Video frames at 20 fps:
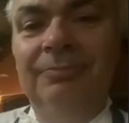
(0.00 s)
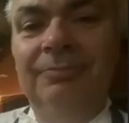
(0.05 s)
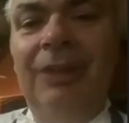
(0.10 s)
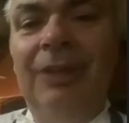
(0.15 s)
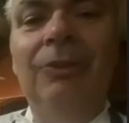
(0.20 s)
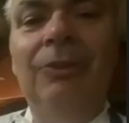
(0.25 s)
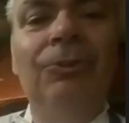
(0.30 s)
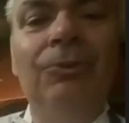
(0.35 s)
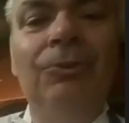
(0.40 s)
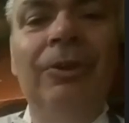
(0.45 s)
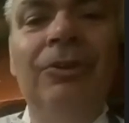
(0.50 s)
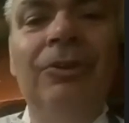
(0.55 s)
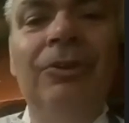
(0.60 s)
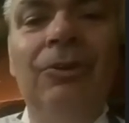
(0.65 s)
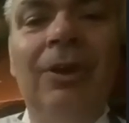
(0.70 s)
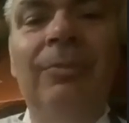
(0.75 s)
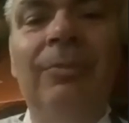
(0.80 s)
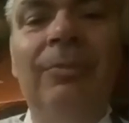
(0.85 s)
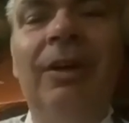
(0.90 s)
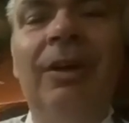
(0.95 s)
don't know,
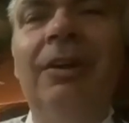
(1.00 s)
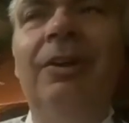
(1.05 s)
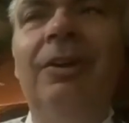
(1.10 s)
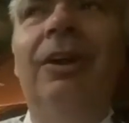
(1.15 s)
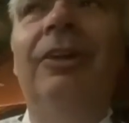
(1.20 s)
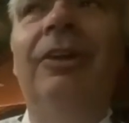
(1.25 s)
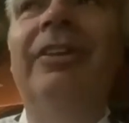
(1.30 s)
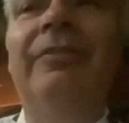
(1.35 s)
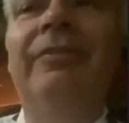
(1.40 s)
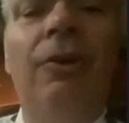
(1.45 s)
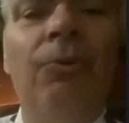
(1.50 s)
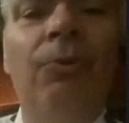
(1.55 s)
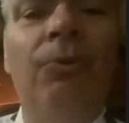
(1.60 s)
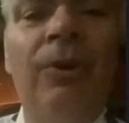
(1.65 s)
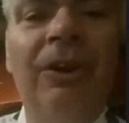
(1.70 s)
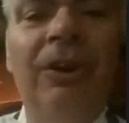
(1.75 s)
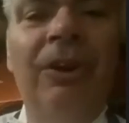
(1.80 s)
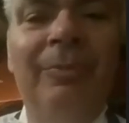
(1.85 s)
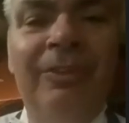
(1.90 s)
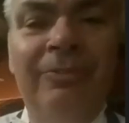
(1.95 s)
I never
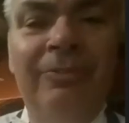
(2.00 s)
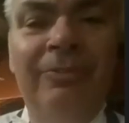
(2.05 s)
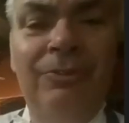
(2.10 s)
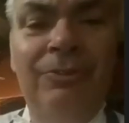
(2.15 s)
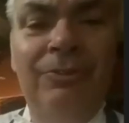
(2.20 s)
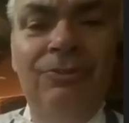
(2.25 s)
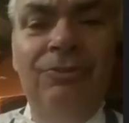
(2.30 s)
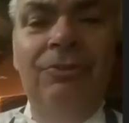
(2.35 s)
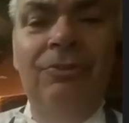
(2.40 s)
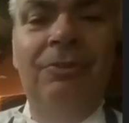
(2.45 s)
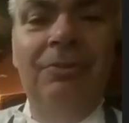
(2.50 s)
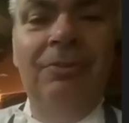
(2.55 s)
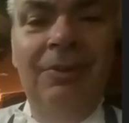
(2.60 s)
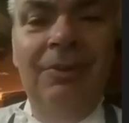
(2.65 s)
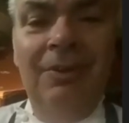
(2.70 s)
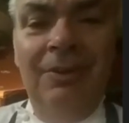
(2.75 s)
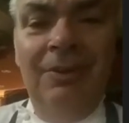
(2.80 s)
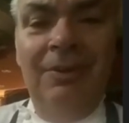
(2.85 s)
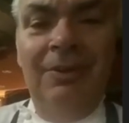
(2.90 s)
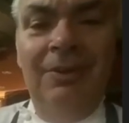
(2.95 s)
worry about the future.
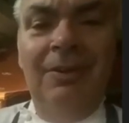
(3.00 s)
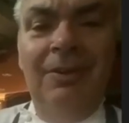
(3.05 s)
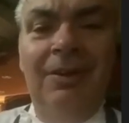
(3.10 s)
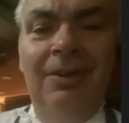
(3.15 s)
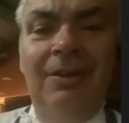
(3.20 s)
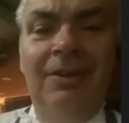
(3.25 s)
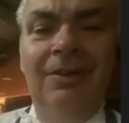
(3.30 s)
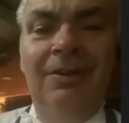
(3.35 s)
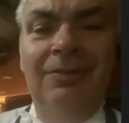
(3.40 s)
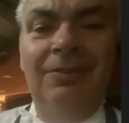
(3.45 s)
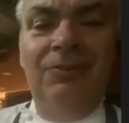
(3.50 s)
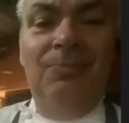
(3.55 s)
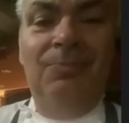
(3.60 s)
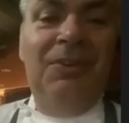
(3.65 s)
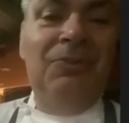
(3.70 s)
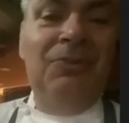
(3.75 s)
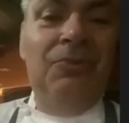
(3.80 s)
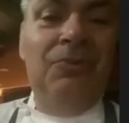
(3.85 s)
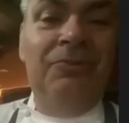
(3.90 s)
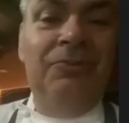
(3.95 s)
It's
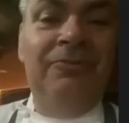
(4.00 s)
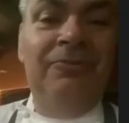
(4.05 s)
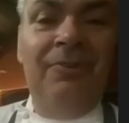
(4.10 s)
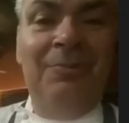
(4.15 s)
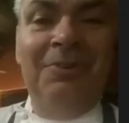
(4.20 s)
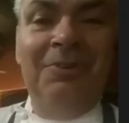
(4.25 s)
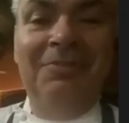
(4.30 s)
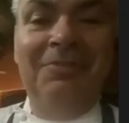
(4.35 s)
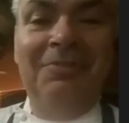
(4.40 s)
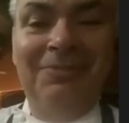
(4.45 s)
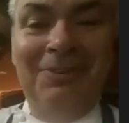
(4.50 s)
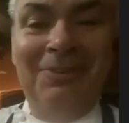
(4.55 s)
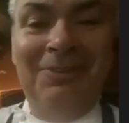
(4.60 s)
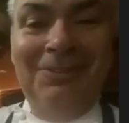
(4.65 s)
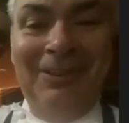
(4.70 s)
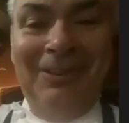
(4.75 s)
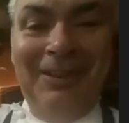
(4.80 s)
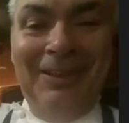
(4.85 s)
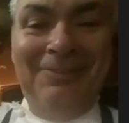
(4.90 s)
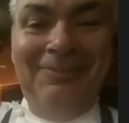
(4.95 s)
been good for me
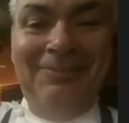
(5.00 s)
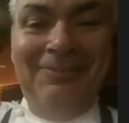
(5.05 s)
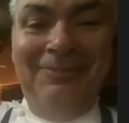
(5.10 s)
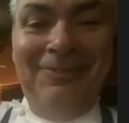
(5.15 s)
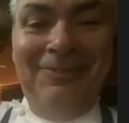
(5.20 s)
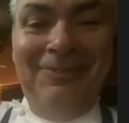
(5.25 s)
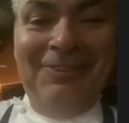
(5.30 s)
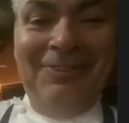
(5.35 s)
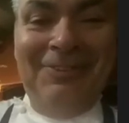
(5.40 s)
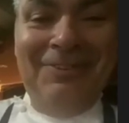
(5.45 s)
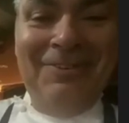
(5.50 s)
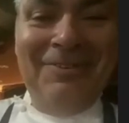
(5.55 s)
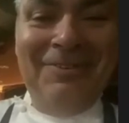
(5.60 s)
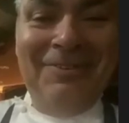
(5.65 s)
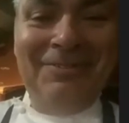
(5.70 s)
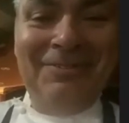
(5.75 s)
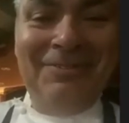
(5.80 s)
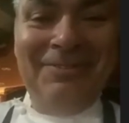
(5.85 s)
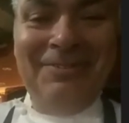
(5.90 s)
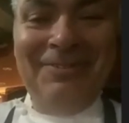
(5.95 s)
the last 30
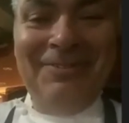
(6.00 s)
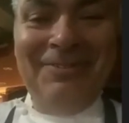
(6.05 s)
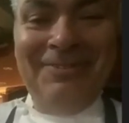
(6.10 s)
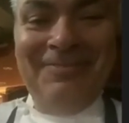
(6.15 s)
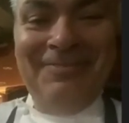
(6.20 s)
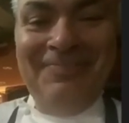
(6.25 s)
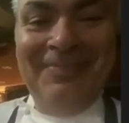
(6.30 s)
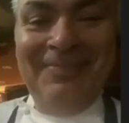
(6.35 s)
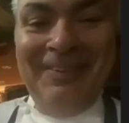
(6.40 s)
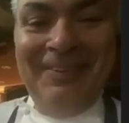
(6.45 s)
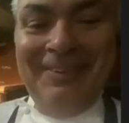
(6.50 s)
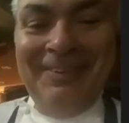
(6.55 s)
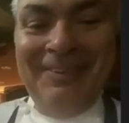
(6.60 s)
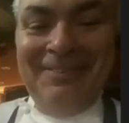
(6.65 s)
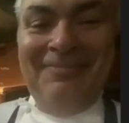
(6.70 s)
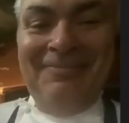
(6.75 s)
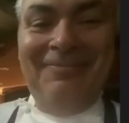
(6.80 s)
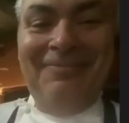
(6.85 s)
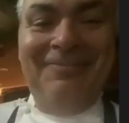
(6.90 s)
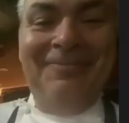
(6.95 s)
years, so
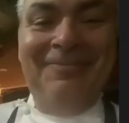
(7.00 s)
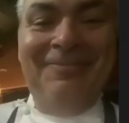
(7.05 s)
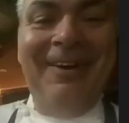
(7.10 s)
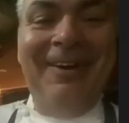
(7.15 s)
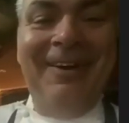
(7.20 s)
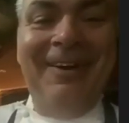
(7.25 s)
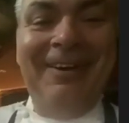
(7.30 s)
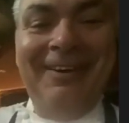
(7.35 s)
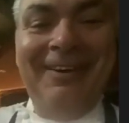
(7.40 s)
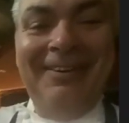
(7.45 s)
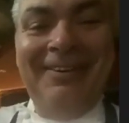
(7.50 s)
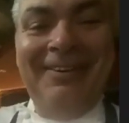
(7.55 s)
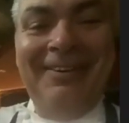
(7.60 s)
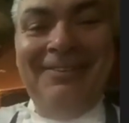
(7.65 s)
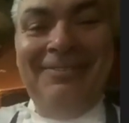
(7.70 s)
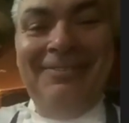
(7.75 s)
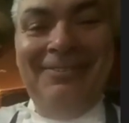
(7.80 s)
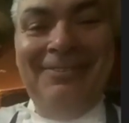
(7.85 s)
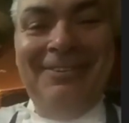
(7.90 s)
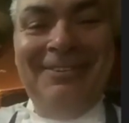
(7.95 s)
why
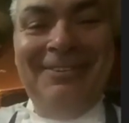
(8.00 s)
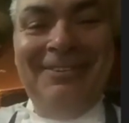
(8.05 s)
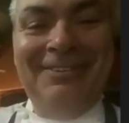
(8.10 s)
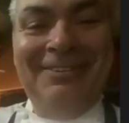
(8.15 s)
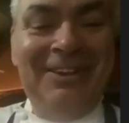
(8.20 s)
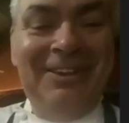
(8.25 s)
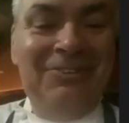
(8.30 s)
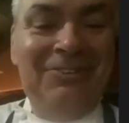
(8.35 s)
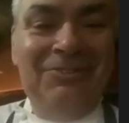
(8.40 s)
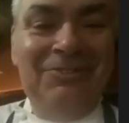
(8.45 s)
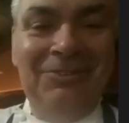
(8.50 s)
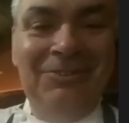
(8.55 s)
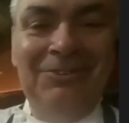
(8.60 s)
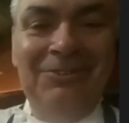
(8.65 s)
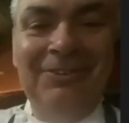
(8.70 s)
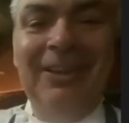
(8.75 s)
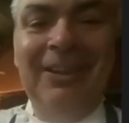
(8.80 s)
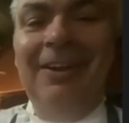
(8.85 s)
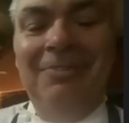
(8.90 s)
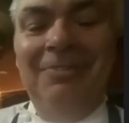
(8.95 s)
should it change? So
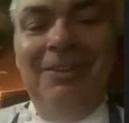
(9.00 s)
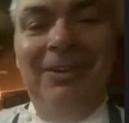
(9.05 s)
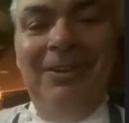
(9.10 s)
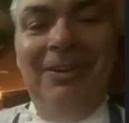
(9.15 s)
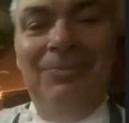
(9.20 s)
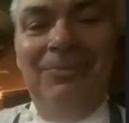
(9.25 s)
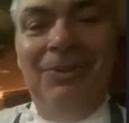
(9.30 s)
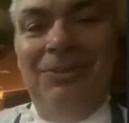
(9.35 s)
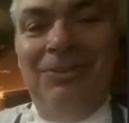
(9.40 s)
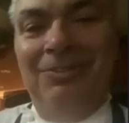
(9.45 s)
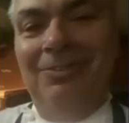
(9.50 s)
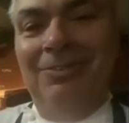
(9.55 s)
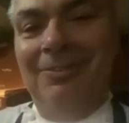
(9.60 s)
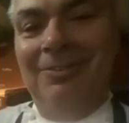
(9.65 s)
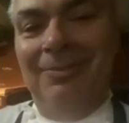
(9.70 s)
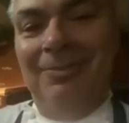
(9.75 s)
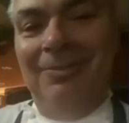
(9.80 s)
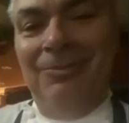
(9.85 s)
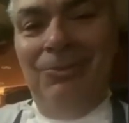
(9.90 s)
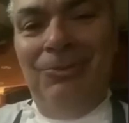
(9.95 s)
yeah, I'm not
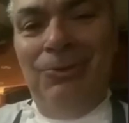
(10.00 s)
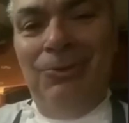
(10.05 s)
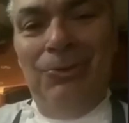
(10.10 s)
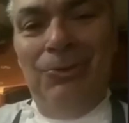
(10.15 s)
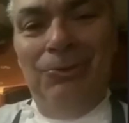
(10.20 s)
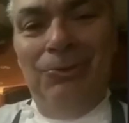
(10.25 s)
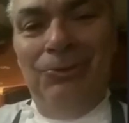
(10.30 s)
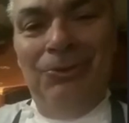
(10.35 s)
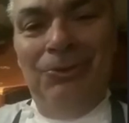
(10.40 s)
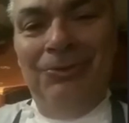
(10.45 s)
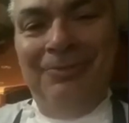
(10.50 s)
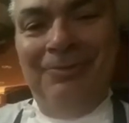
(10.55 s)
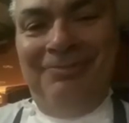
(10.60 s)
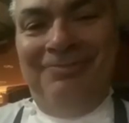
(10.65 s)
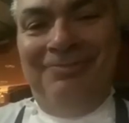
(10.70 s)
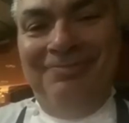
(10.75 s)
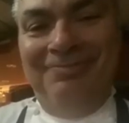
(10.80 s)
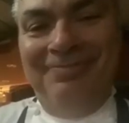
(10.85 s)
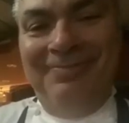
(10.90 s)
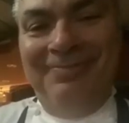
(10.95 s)
too concerned.
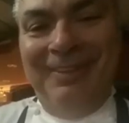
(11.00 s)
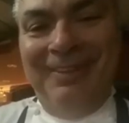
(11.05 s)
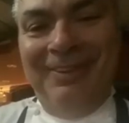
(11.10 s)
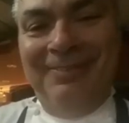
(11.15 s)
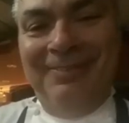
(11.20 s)
Yeah.